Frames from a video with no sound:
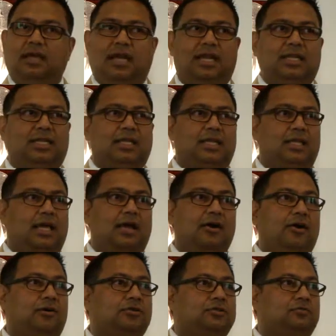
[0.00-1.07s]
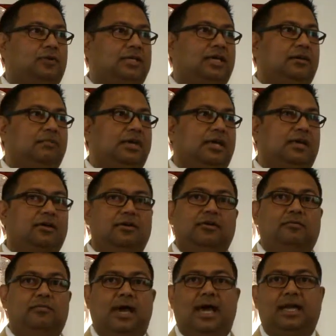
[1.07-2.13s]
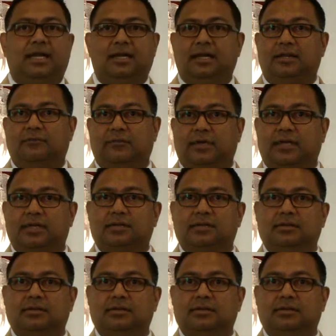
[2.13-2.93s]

anything that goes within me, good, bad, indifferent,